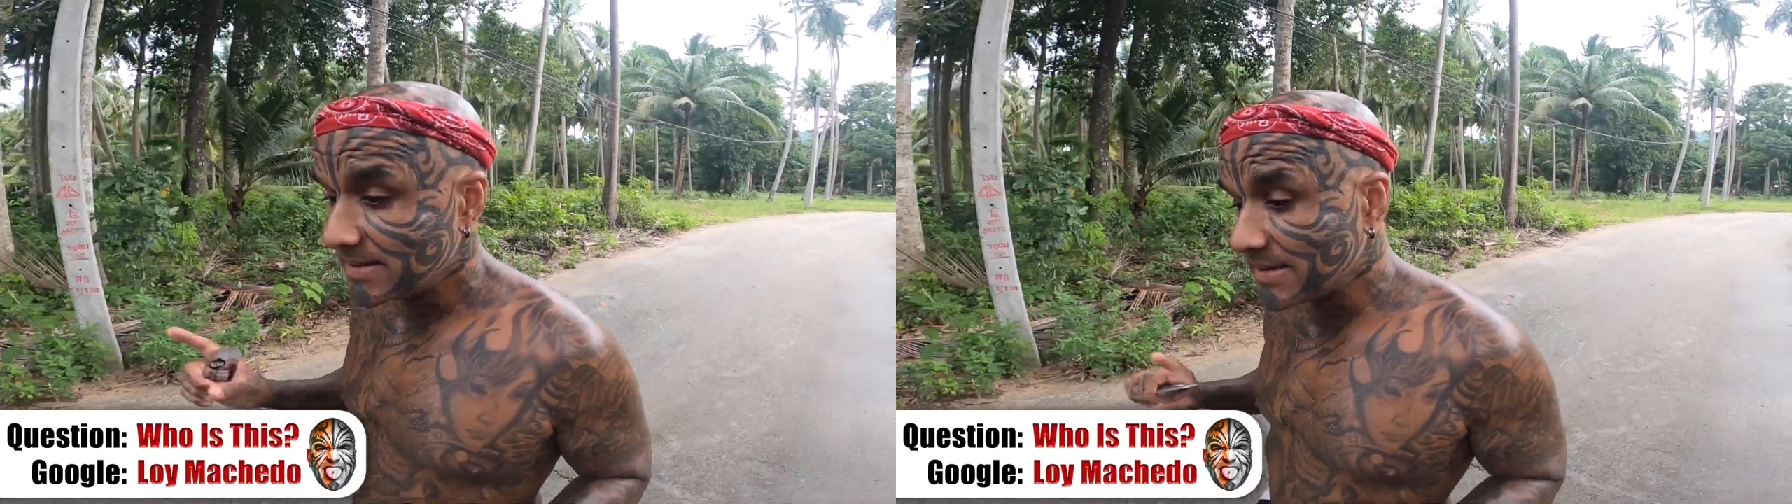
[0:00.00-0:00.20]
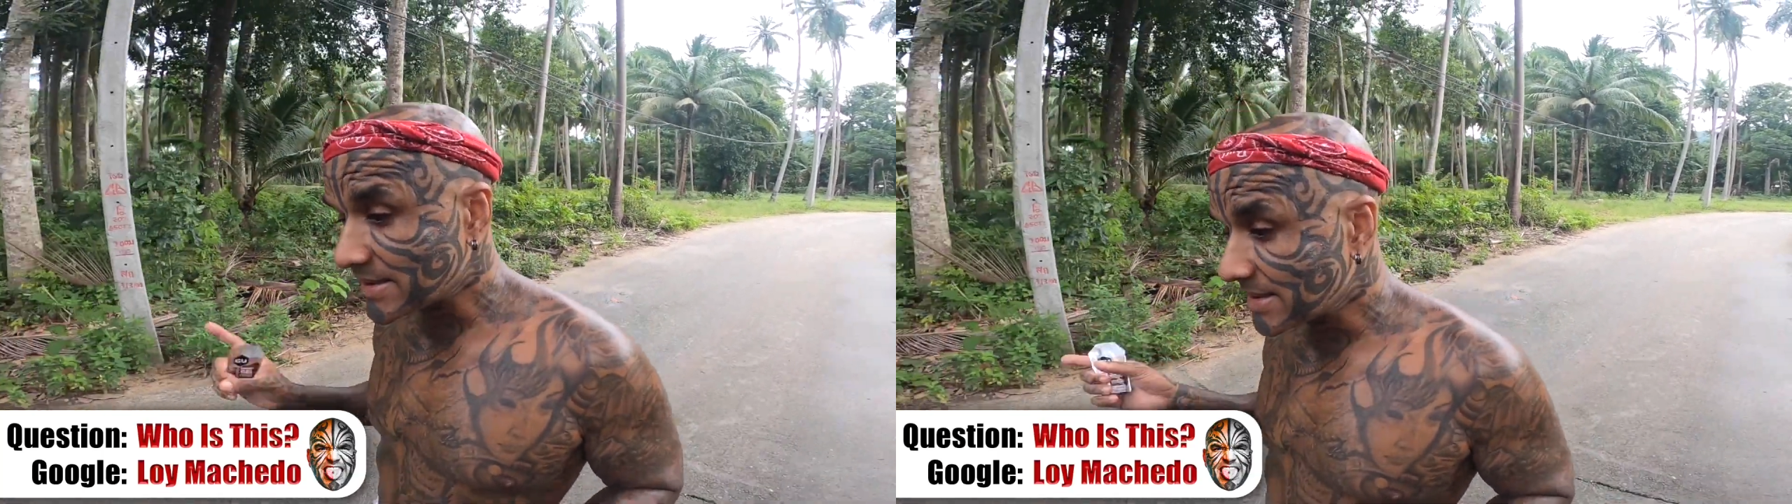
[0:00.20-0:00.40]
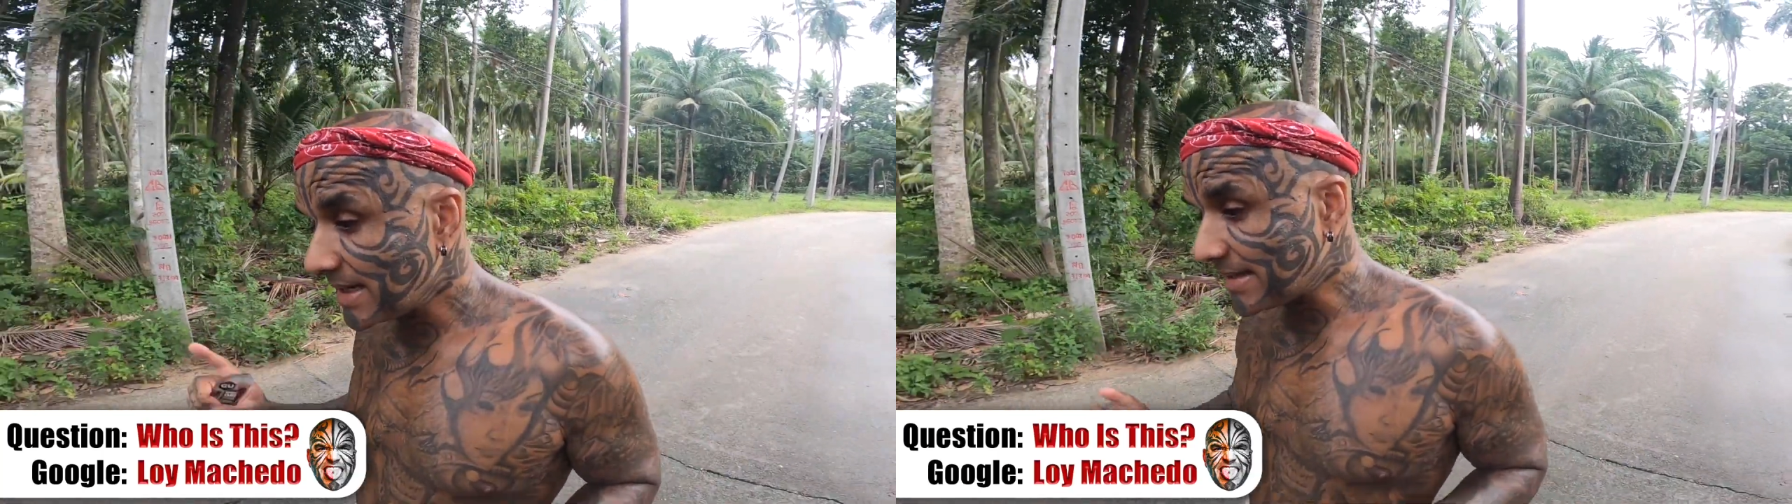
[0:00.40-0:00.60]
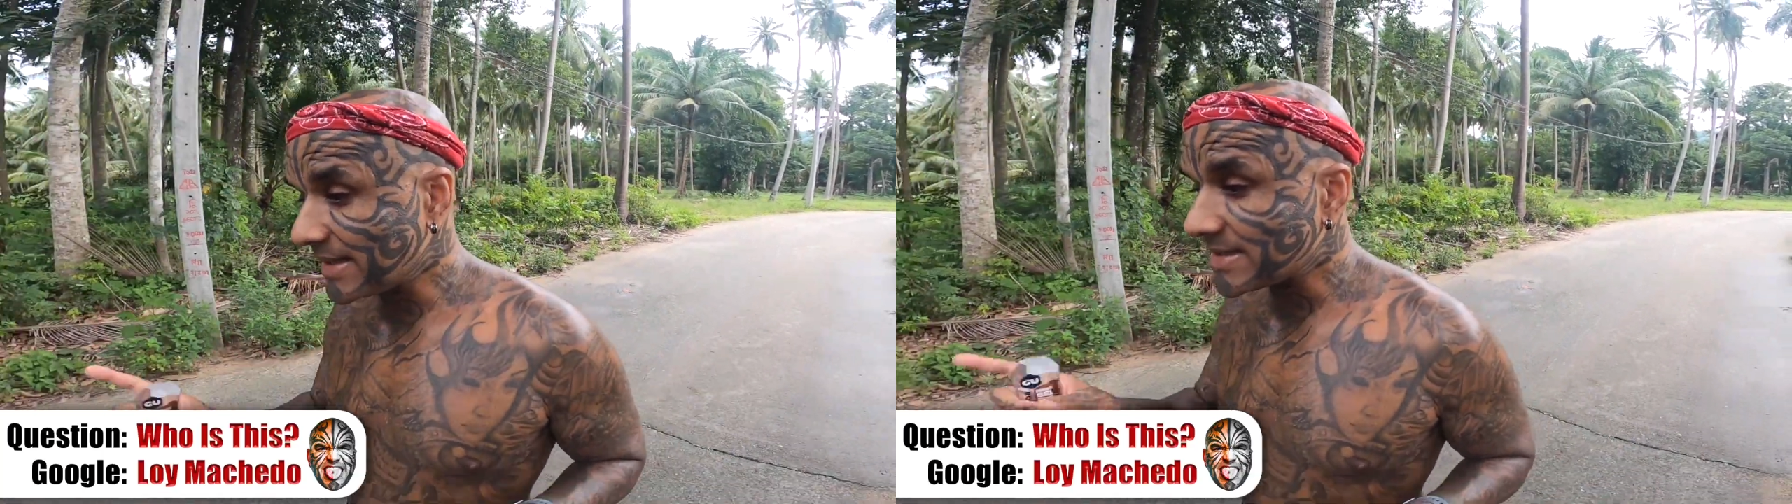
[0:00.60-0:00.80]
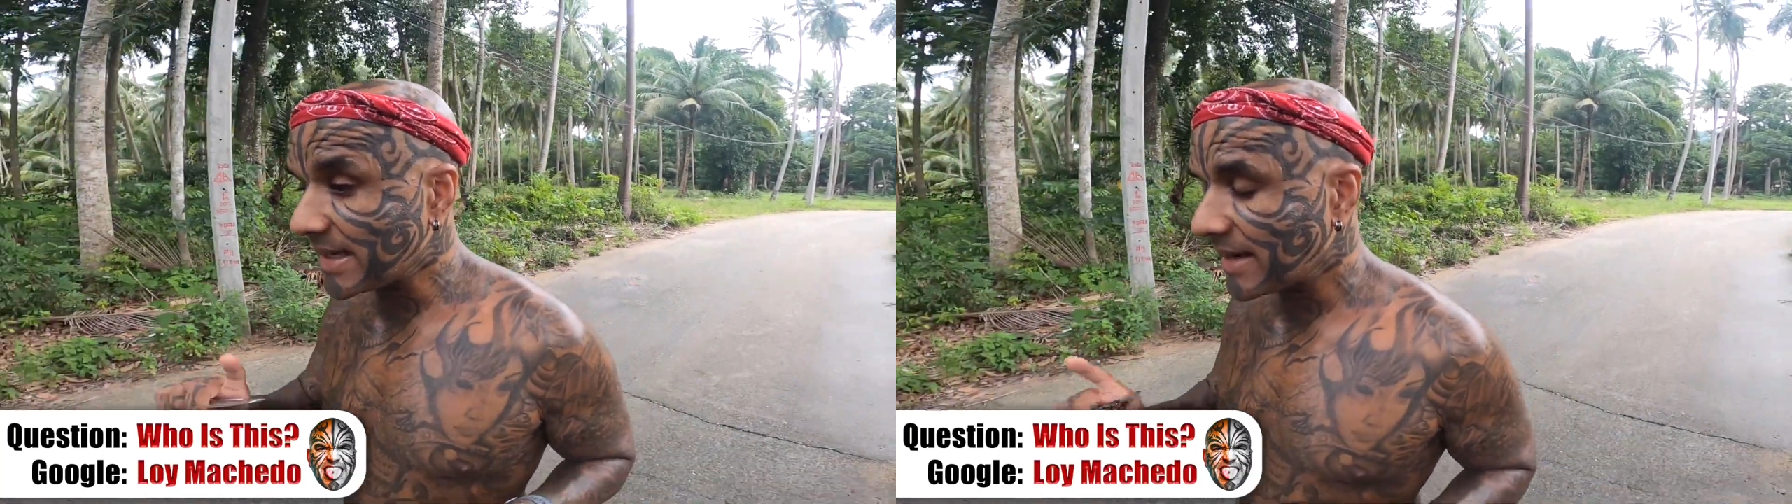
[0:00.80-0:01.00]
Just let
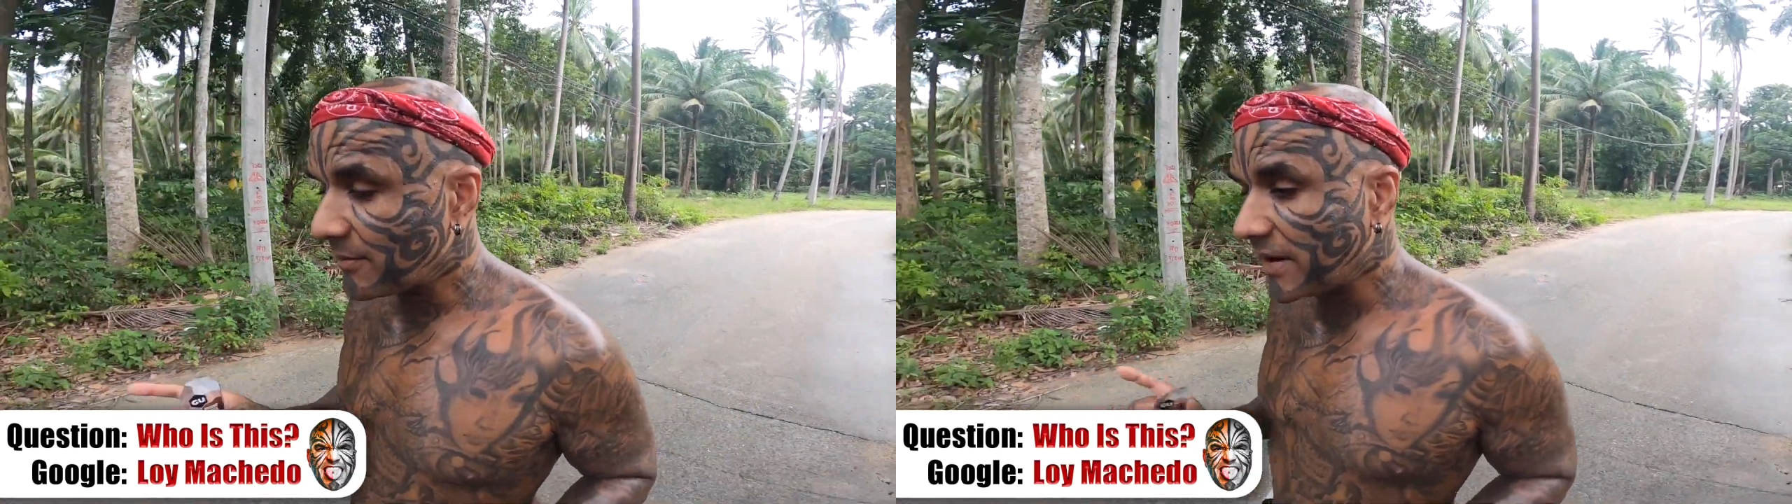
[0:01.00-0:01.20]
that sink in.